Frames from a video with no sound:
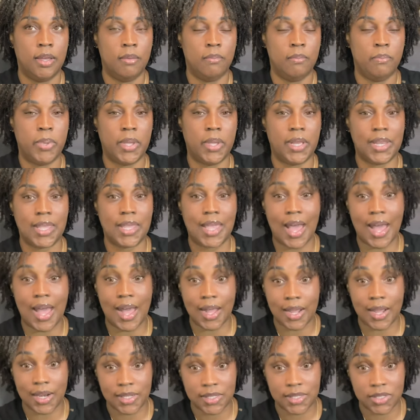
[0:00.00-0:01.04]
Billie
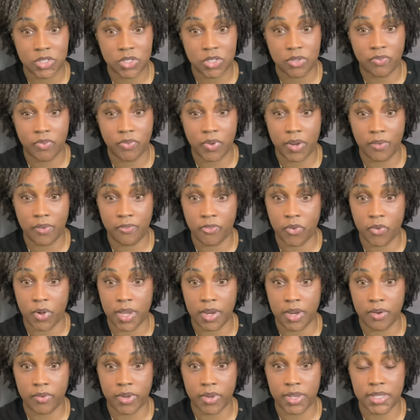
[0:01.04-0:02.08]
Eilish
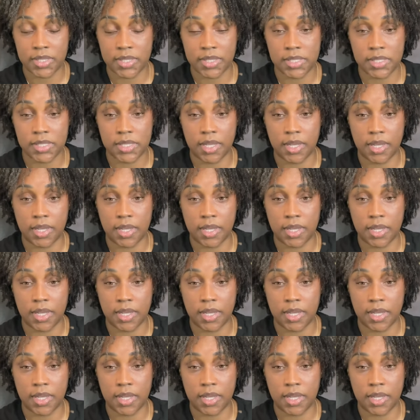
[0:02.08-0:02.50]
fragrance,